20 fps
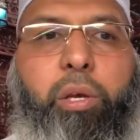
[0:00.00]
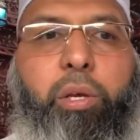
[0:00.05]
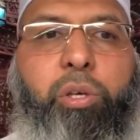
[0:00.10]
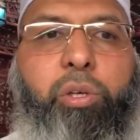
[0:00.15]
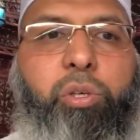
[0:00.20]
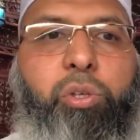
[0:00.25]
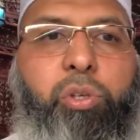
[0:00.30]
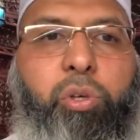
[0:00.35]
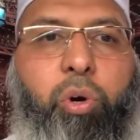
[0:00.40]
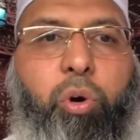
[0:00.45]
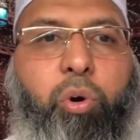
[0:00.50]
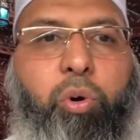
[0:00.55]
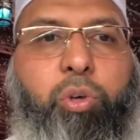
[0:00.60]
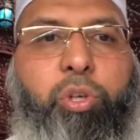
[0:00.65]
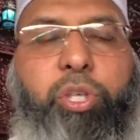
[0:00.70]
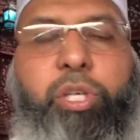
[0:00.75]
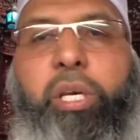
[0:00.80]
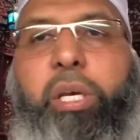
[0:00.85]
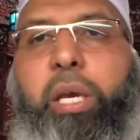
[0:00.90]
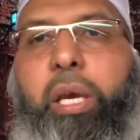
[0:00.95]
So
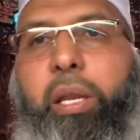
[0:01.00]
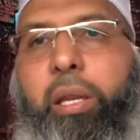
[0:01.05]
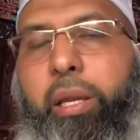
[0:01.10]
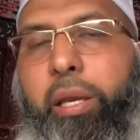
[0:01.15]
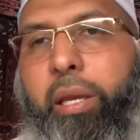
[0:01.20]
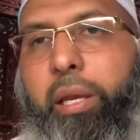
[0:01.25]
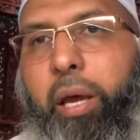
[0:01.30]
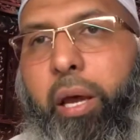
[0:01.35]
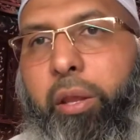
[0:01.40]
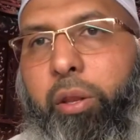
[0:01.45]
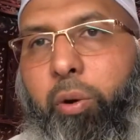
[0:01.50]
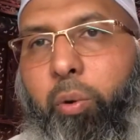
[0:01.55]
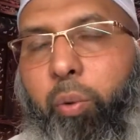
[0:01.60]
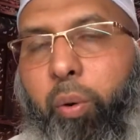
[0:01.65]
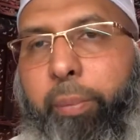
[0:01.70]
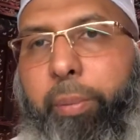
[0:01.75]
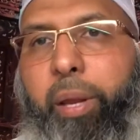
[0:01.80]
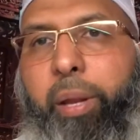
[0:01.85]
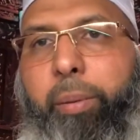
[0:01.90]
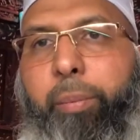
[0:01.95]
she can lead other
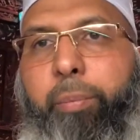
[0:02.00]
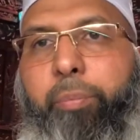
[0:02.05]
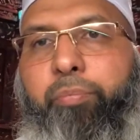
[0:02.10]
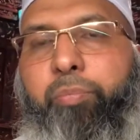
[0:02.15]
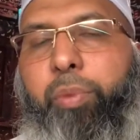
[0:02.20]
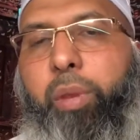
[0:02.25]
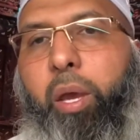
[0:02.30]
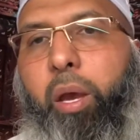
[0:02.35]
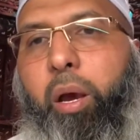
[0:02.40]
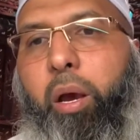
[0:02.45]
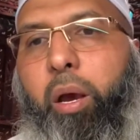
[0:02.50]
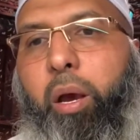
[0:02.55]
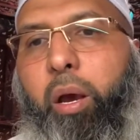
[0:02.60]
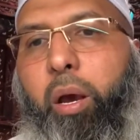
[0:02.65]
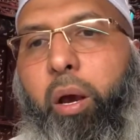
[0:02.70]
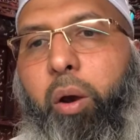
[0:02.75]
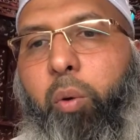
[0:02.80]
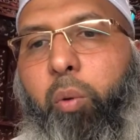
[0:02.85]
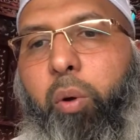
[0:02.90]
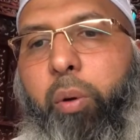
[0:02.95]
women.
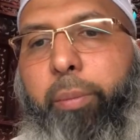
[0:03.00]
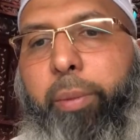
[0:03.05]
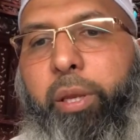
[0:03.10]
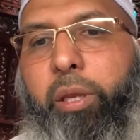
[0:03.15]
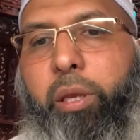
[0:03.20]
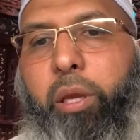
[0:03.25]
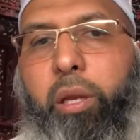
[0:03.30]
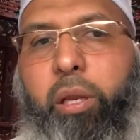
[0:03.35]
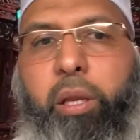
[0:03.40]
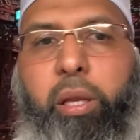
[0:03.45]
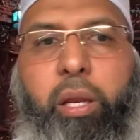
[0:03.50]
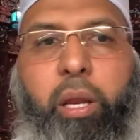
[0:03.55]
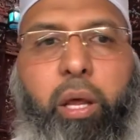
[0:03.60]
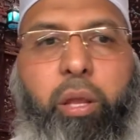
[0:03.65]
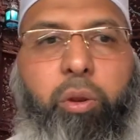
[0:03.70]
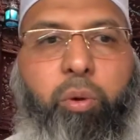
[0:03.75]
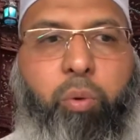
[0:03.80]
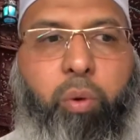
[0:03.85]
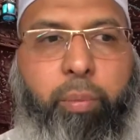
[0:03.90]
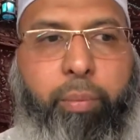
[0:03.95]
A woman can lead
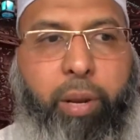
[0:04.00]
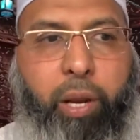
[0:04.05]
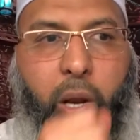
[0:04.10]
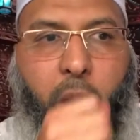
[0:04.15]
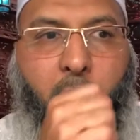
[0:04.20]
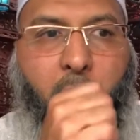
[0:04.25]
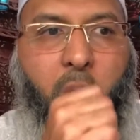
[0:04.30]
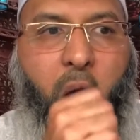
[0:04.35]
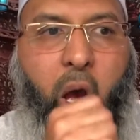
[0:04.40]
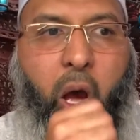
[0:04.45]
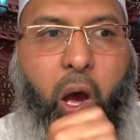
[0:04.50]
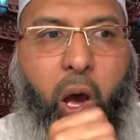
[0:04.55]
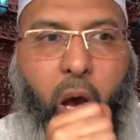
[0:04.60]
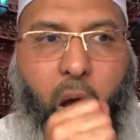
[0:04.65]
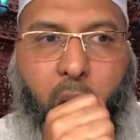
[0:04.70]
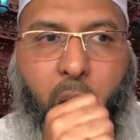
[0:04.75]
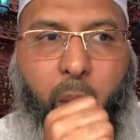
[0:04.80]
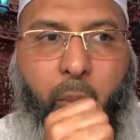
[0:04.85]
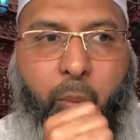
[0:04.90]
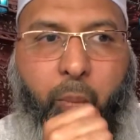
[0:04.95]
other women.
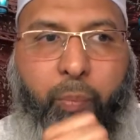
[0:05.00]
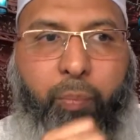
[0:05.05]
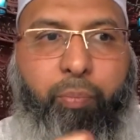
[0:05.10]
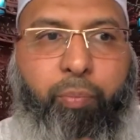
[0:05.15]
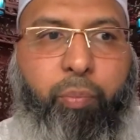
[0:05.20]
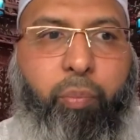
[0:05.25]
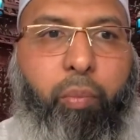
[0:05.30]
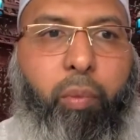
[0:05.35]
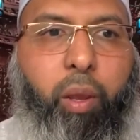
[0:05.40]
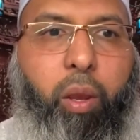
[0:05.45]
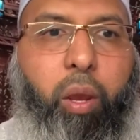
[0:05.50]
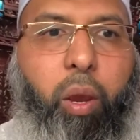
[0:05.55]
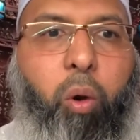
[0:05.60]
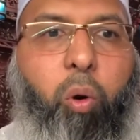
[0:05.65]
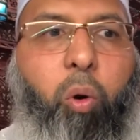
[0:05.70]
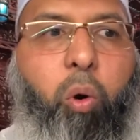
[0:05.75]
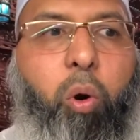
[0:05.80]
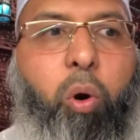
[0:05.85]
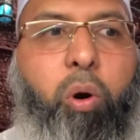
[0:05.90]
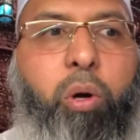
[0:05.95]

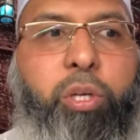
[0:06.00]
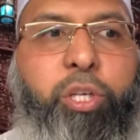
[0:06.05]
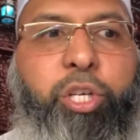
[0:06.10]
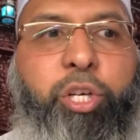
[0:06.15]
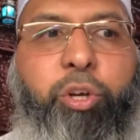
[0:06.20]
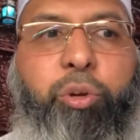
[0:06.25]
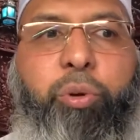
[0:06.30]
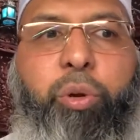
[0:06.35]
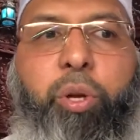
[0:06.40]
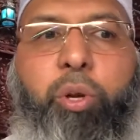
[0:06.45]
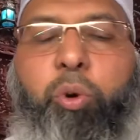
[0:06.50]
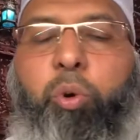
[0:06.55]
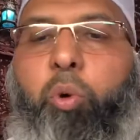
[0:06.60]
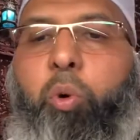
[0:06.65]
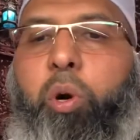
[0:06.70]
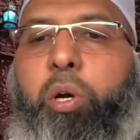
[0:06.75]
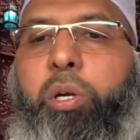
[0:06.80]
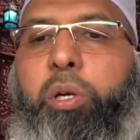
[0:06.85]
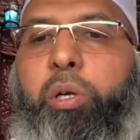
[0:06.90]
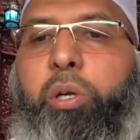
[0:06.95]
Or children who
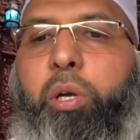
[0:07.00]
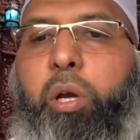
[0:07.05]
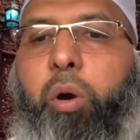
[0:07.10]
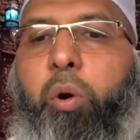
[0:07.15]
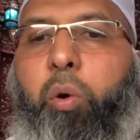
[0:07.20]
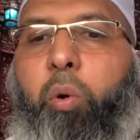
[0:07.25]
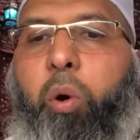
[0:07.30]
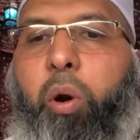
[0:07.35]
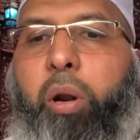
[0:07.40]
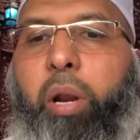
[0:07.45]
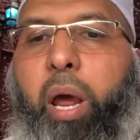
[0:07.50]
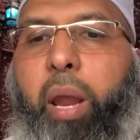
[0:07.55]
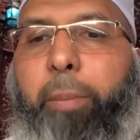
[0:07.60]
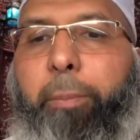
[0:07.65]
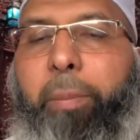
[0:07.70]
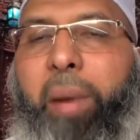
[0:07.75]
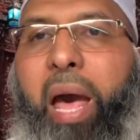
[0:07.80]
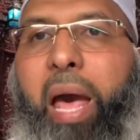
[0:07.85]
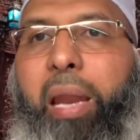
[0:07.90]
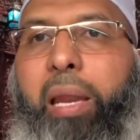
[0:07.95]
are not
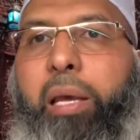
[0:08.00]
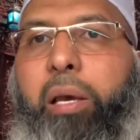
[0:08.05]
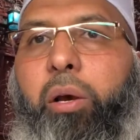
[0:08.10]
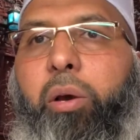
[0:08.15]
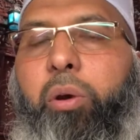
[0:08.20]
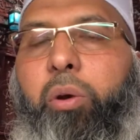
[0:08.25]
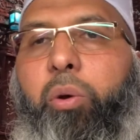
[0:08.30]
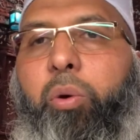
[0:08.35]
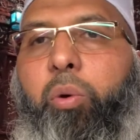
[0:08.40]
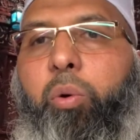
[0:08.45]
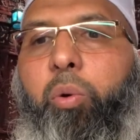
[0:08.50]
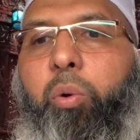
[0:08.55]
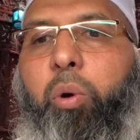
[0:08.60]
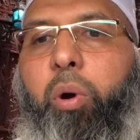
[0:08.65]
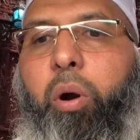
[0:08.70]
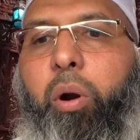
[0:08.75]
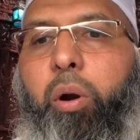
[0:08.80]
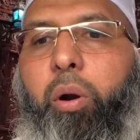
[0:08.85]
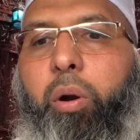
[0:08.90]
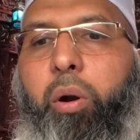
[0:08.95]
baligh, who
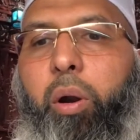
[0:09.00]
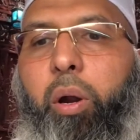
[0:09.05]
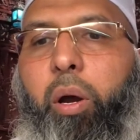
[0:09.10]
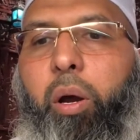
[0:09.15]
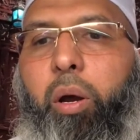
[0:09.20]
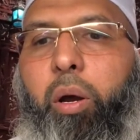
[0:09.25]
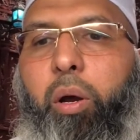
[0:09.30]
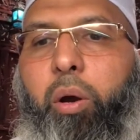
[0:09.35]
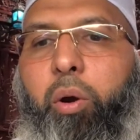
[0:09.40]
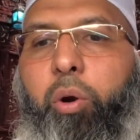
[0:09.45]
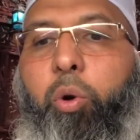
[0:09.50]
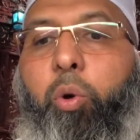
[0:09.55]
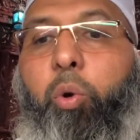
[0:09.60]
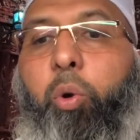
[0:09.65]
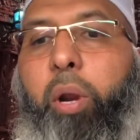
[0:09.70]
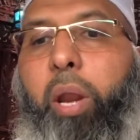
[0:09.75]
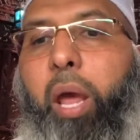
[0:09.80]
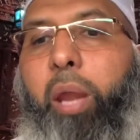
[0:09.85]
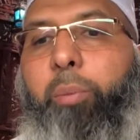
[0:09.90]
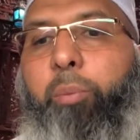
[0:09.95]
are
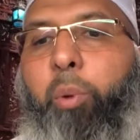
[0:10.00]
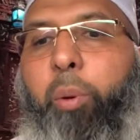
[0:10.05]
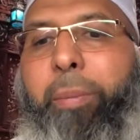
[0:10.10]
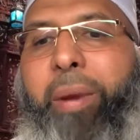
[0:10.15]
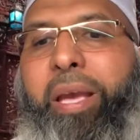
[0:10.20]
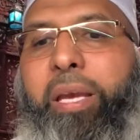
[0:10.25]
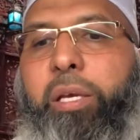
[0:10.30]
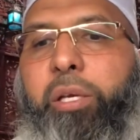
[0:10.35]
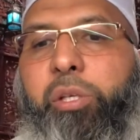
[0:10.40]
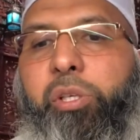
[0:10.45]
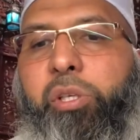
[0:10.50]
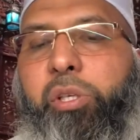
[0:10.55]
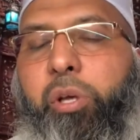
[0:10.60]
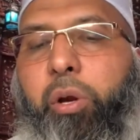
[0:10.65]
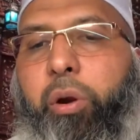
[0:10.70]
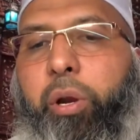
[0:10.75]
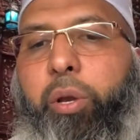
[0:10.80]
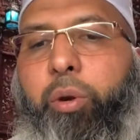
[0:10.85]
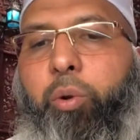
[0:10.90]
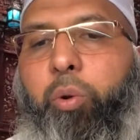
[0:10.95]
not mumayyiz,
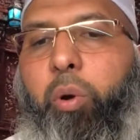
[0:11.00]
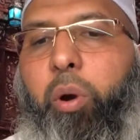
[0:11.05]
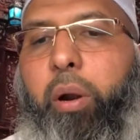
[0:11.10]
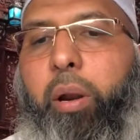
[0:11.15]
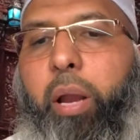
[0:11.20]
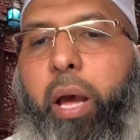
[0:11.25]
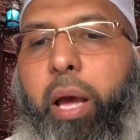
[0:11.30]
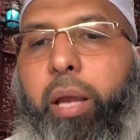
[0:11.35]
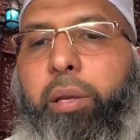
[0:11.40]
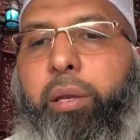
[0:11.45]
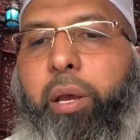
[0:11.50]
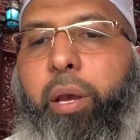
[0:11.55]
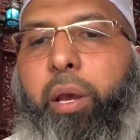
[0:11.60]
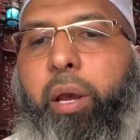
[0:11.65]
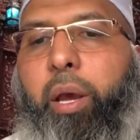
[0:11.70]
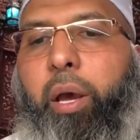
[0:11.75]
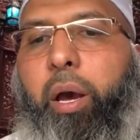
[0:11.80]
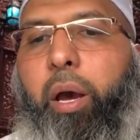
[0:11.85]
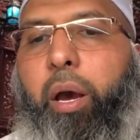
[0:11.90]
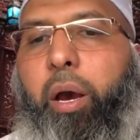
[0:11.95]
sorry, who are
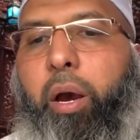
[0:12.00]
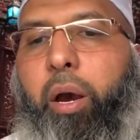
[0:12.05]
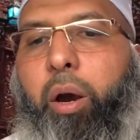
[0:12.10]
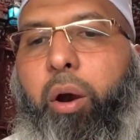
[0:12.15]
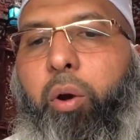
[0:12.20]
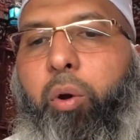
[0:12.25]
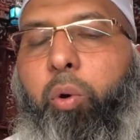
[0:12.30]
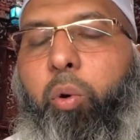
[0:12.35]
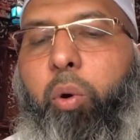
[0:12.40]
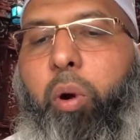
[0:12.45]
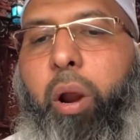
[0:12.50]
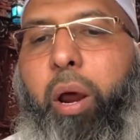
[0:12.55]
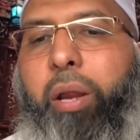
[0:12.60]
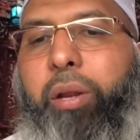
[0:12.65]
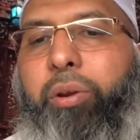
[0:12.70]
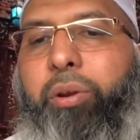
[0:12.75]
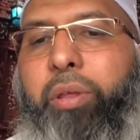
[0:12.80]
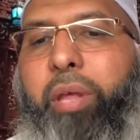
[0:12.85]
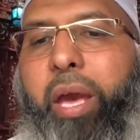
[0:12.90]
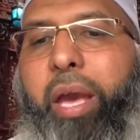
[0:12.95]

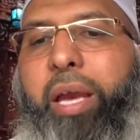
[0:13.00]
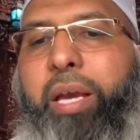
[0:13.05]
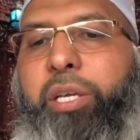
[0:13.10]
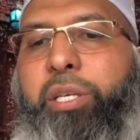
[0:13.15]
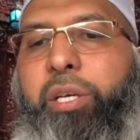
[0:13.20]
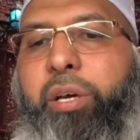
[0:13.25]
under the age